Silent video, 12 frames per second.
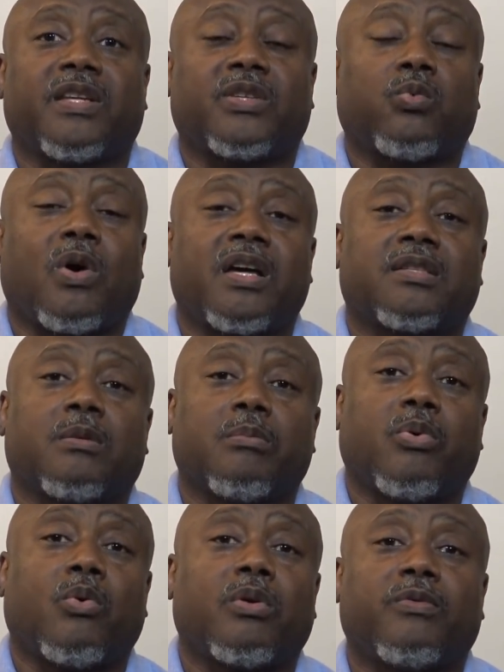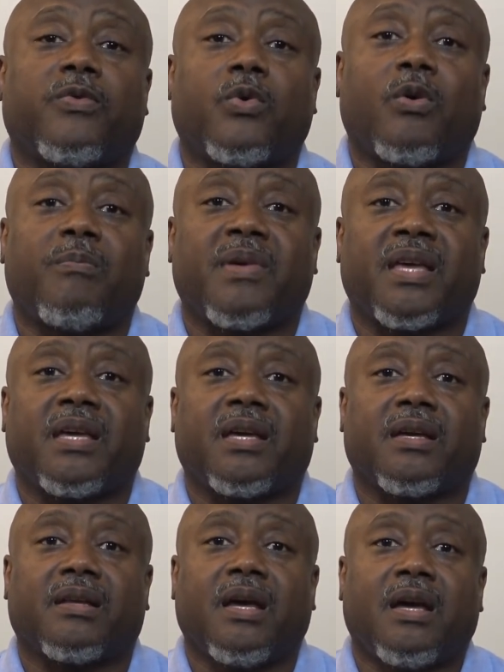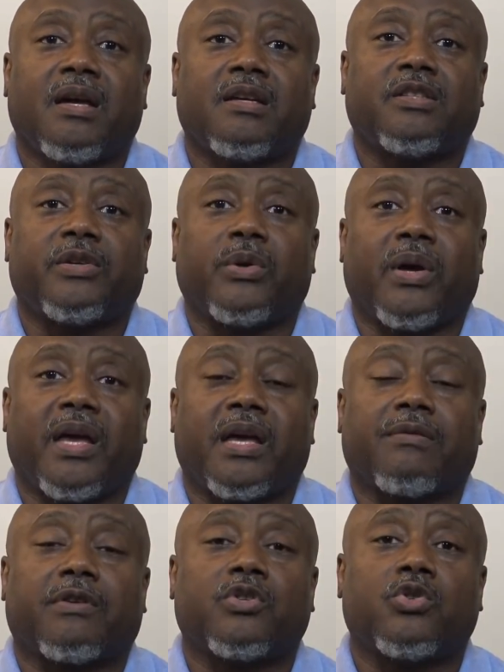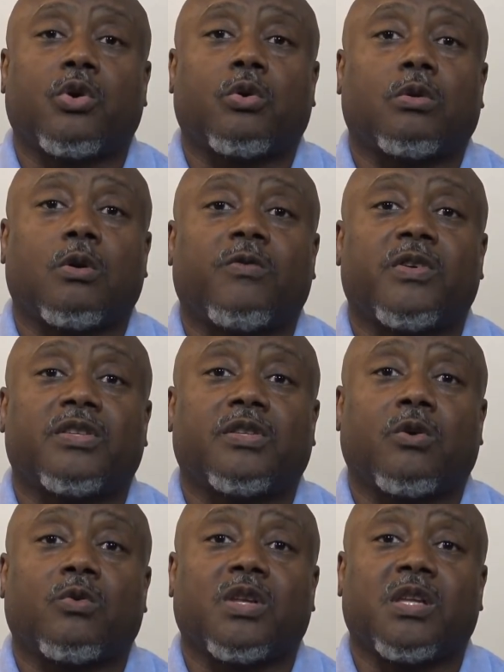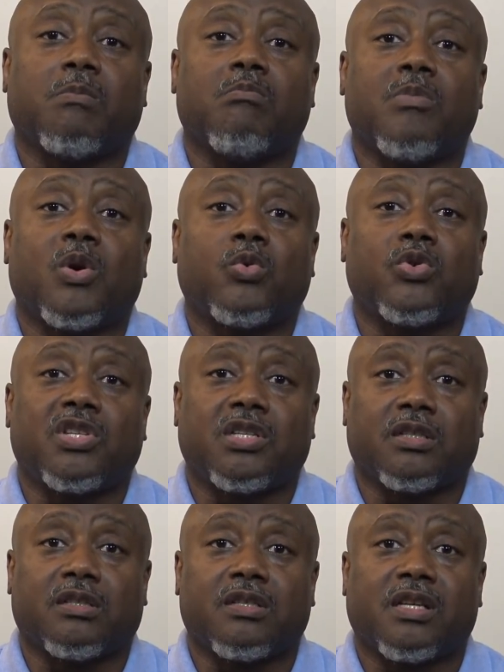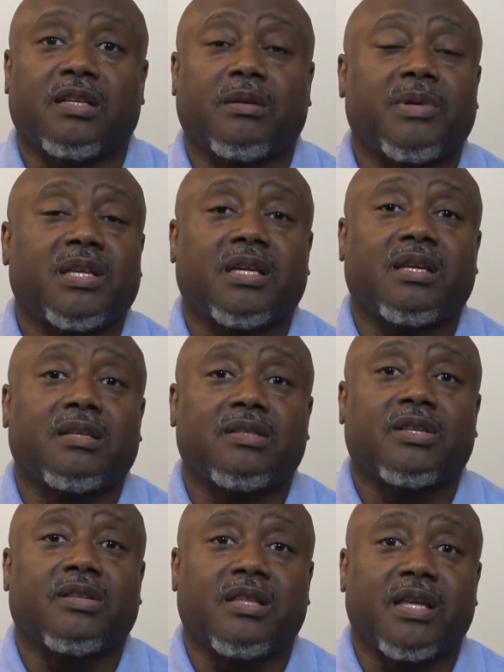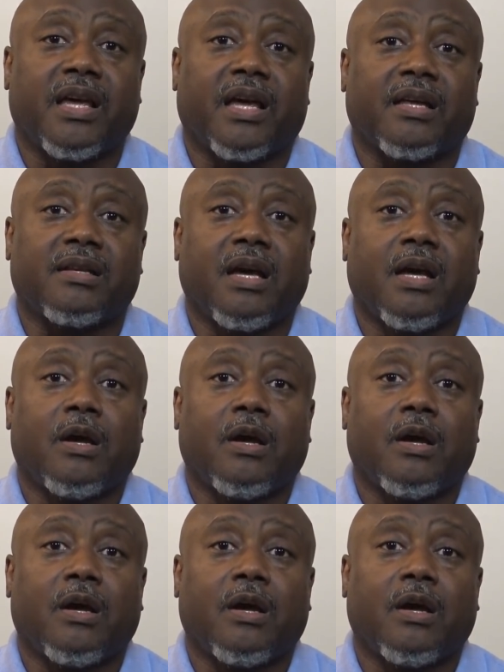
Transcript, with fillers: That's why it's important for a man to have control over his own emotions. And let me get into that.